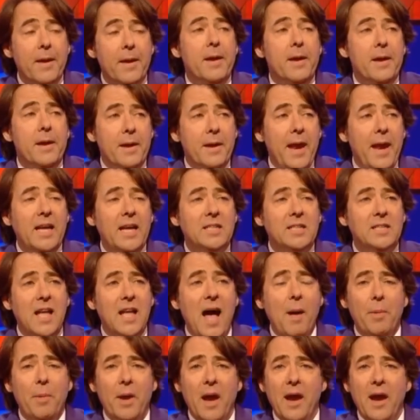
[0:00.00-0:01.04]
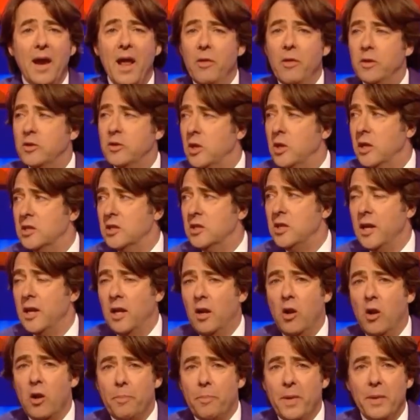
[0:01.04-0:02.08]
Next up, and I know this will excite a
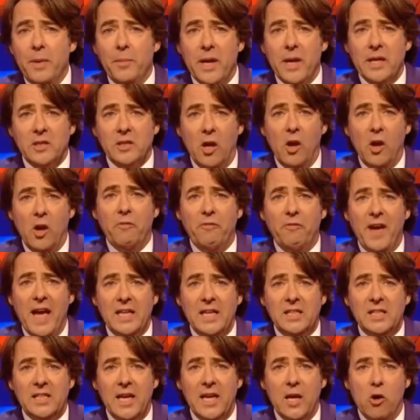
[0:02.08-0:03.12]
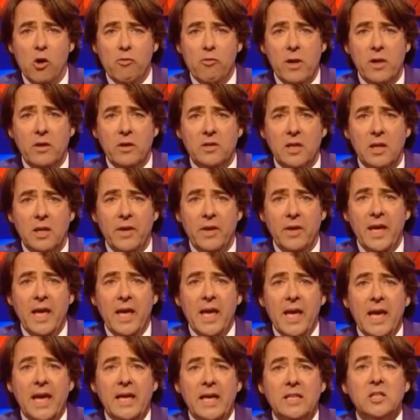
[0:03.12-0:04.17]
lot of people, he has a lot of fans here already this evening,
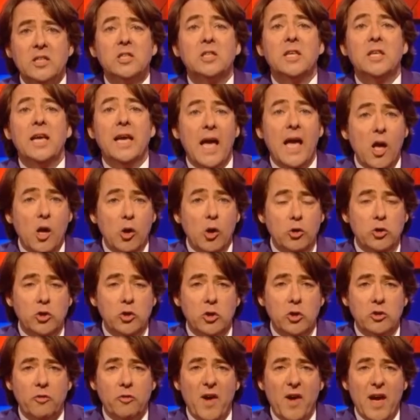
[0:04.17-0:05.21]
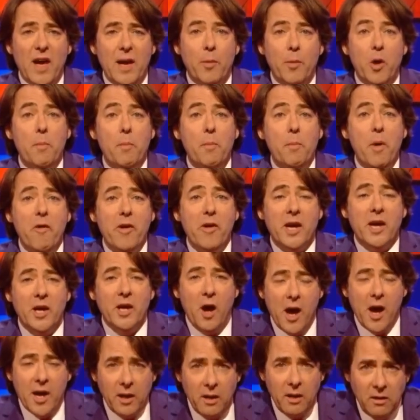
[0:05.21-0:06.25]
he's a singer who shot to fame on American
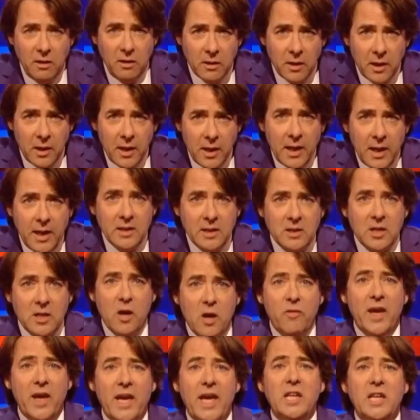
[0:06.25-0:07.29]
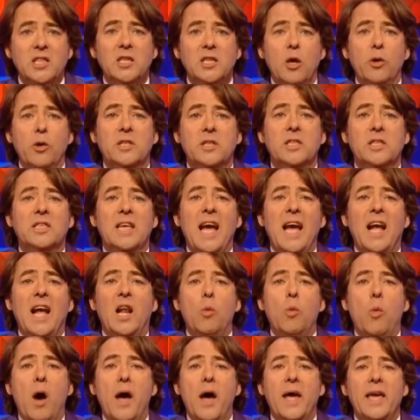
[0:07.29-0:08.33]
Idol. He's over here showing us exactly
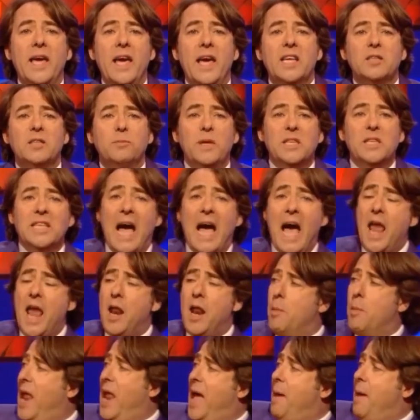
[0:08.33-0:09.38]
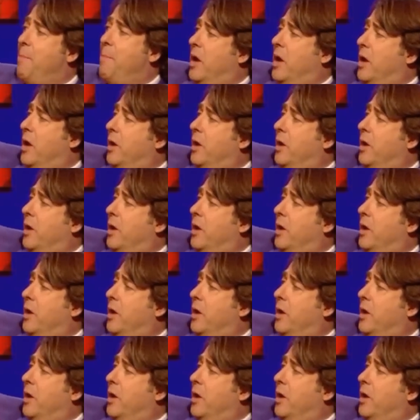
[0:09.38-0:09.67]
why he is, Mr. Adam Lambert. That's